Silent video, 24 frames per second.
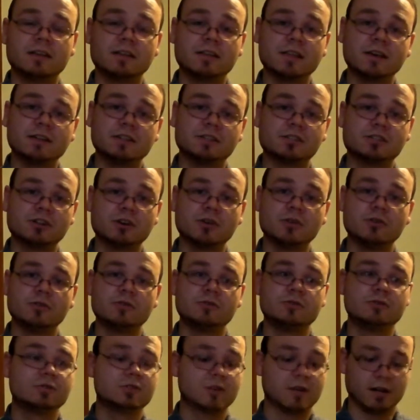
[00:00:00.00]
That
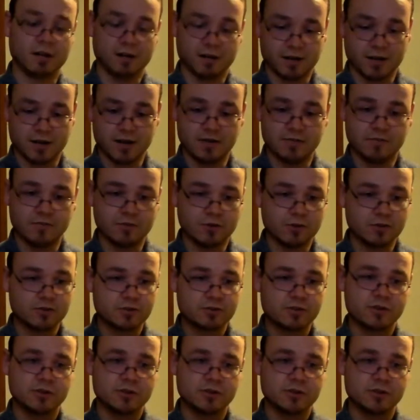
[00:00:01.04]
shows, and in verse